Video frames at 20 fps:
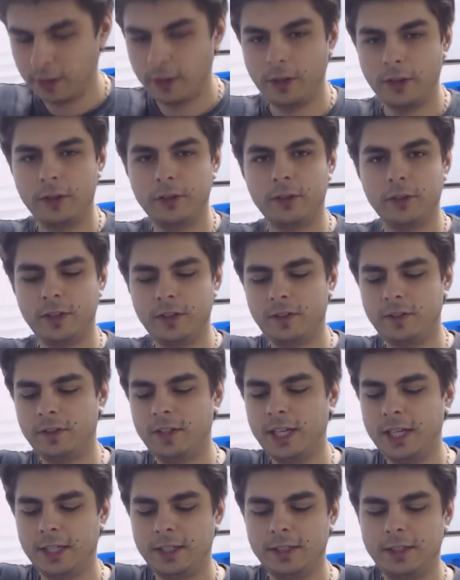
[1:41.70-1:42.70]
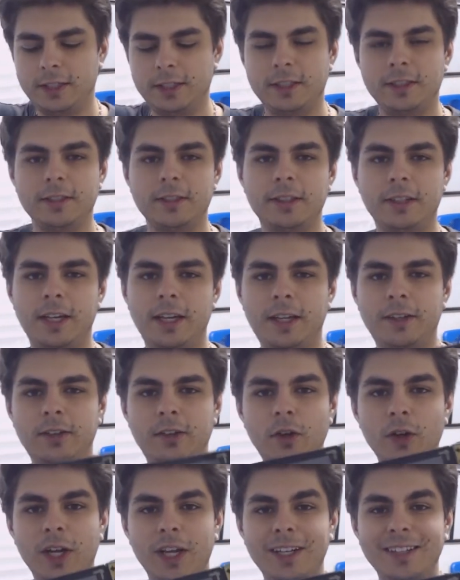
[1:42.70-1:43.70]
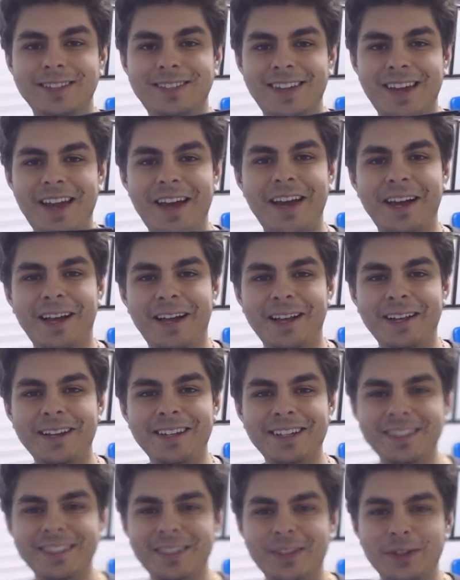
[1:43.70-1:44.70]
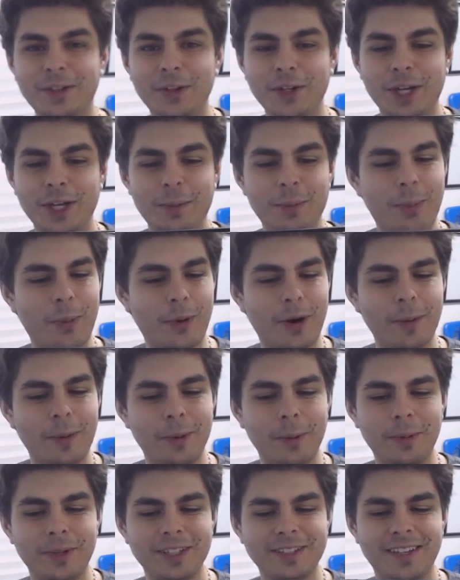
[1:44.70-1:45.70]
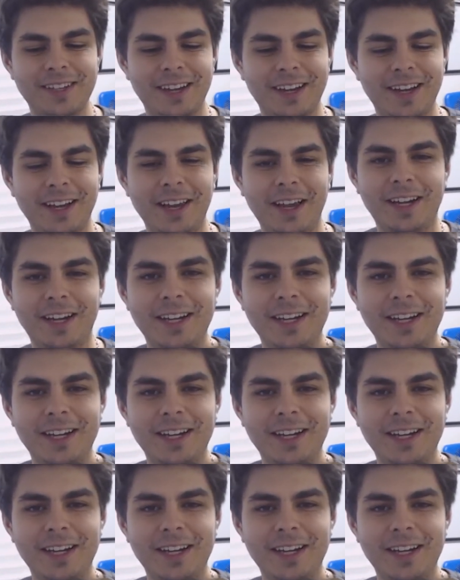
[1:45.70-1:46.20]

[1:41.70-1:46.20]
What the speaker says: So this is it. As you can tell, or you can probably tell, I